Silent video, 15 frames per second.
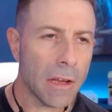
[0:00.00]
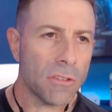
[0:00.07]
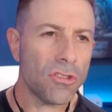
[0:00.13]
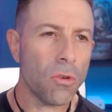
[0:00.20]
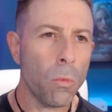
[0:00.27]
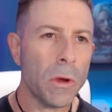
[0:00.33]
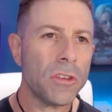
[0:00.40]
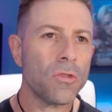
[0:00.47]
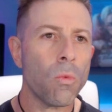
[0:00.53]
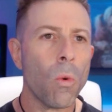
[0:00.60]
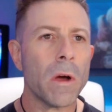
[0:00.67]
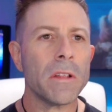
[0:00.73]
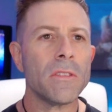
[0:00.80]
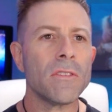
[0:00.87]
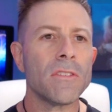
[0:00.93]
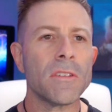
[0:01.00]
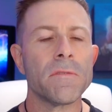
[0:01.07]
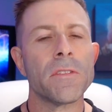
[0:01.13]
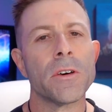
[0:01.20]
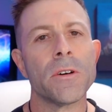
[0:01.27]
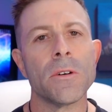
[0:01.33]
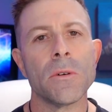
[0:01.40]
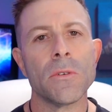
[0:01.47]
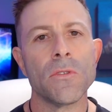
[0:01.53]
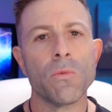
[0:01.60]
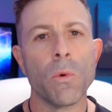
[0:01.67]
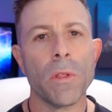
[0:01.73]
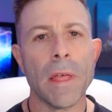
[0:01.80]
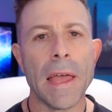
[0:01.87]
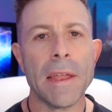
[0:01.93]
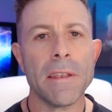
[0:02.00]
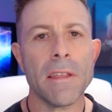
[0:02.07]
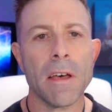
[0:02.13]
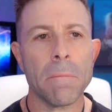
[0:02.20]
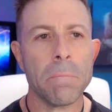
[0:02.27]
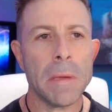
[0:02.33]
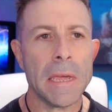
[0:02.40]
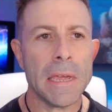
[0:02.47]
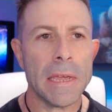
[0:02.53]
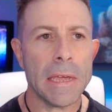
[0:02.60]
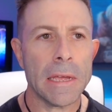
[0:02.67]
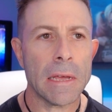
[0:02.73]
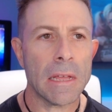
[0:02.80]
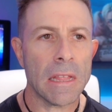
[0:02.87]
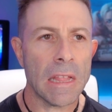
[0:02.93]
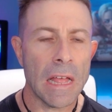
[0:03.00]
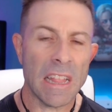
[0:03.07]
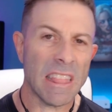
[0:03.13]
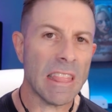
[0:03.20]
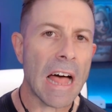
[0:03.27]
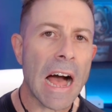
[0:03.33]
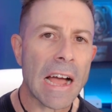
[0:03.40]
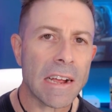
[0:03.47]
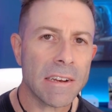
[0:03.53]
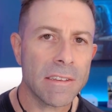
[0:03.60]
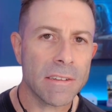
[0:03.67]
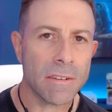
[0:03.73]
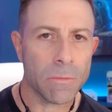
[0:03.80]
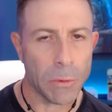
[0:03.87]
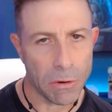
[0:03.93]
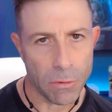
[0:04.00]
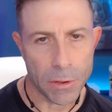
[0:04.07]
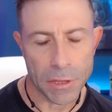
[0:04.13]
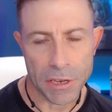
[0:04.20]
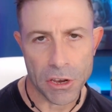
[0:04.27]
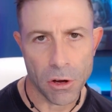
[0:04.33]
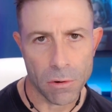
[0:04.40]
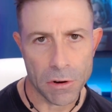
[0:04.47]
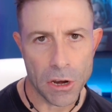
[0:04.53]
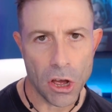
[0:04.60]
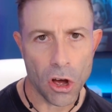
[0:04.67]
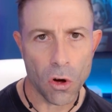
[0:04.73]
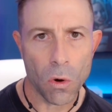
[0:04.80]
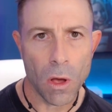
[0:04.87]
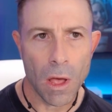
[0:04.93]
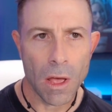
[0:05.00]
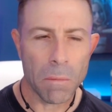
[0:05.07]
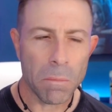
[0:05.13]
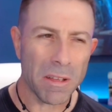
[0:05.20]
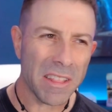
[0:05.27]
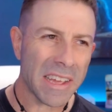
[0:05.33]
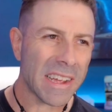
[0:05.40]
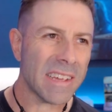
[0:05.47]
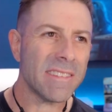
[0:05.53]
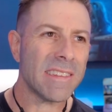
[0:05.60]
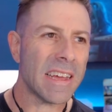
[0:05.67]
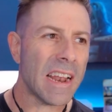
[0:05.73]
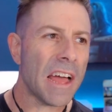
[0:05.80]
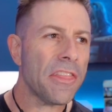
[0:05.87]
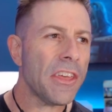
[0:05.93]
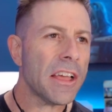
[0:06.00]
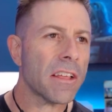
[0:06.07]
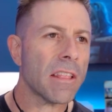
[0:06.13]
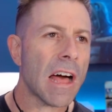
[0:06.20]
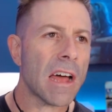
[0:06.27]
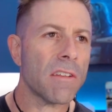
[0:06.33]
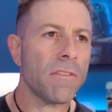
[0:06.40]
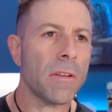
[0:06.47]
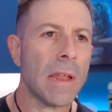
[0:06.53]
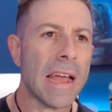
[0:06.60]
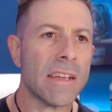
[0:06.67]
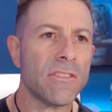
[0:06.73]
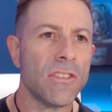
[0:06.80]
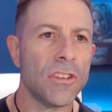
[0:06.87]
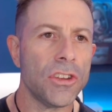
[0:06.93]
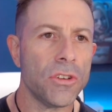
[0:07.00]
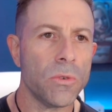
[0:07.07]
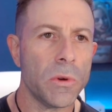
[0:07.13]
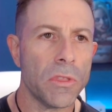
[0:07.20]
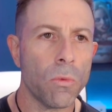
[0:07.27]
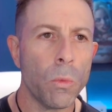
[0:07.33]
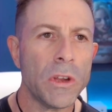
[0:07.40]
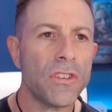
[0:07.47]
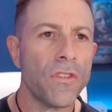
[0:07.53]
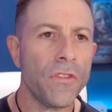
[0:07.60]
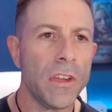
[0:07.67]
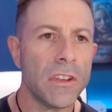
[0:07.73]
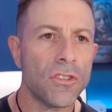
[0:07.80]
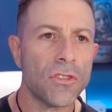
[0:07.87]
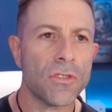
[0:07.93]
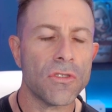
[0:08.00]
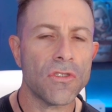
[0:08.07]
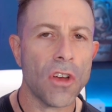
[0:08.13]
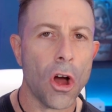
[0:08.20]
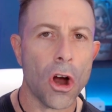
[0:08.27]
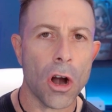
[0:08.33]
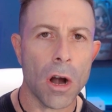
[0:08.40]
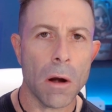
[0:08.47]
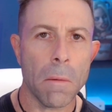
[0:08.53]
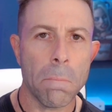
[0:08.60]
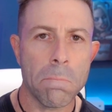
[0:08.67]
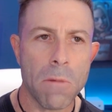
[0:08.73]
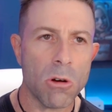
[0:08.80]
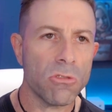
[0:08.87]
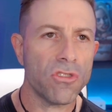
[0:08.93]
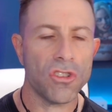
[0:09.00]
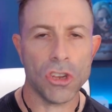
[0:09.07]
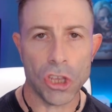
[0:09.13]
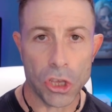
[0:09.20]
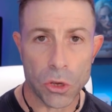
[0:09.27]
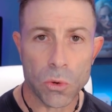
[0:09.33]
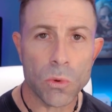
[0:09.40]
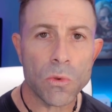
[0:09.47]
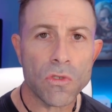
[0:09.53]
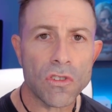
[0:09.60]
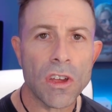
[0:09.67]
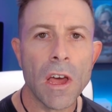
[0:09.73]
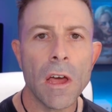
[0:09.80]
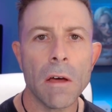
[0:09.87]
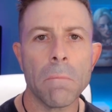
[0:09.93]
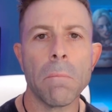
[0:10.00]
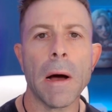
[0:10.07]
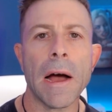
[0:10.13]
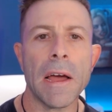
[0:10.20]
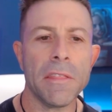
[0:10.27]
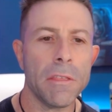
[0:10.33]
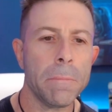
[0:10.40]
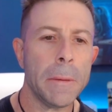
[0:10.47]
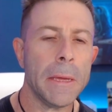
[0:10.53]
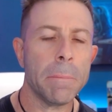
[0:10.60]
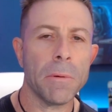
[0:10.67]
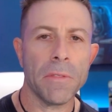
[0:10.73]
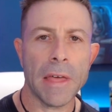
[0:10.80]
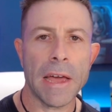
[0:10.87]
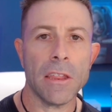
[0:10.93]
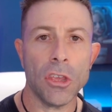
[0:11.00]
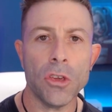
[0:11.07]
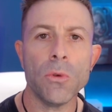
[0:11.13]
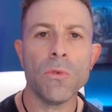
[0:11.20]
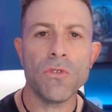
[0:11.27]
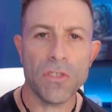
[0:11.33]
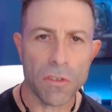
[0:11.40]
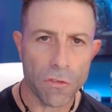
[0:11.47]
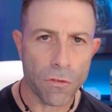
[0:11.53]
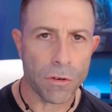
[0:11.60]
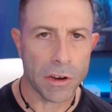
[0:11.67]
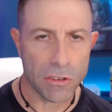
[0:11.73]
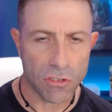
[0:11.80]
So which ones of those will end up being locked? We really don't know. But like I said, I think a lot of it has to do with which features are most used by the people that use the free